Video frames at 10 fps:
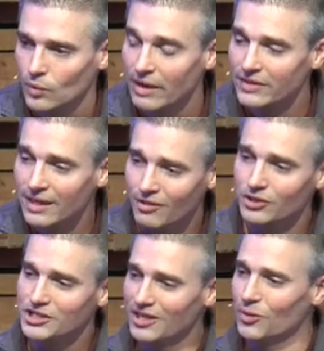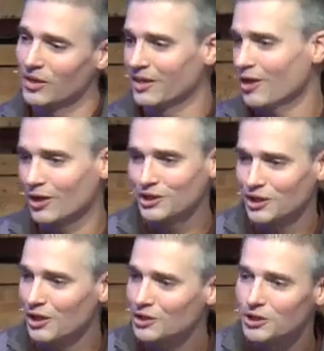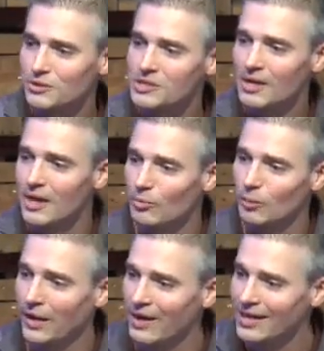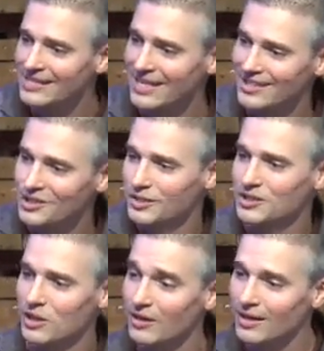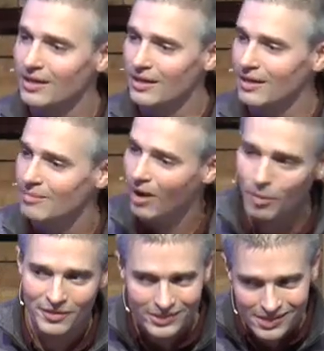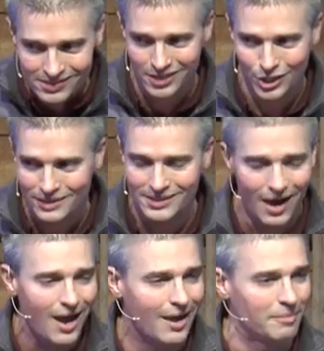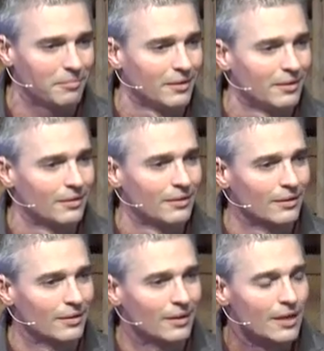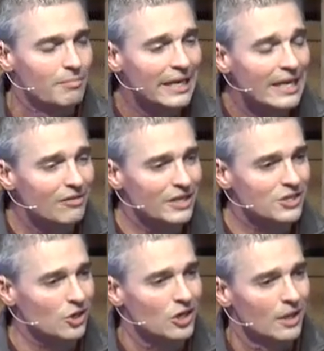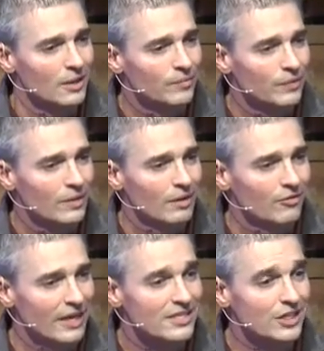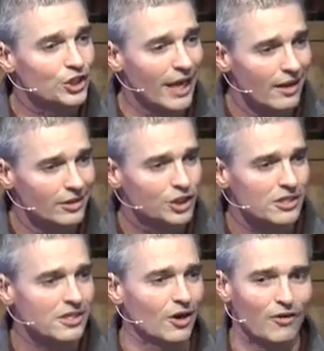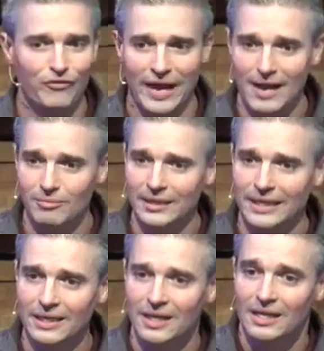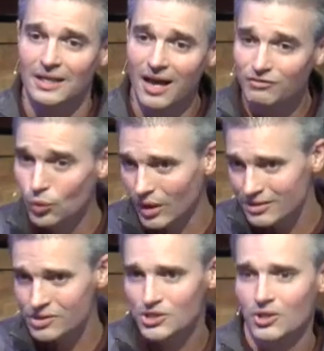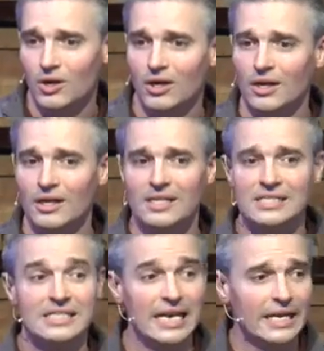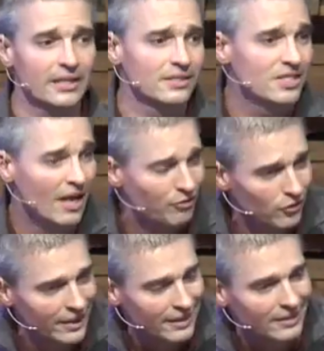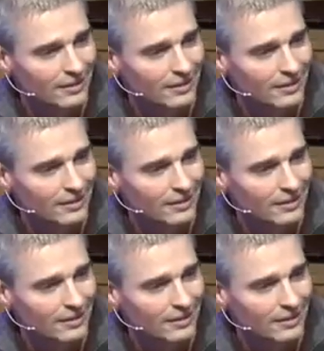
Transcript: We have another dear one in our church who's preparing to enter eternity any moment. This isn't a good time. Many of us are facing challenges in our family, loved ones who are sick and suffering.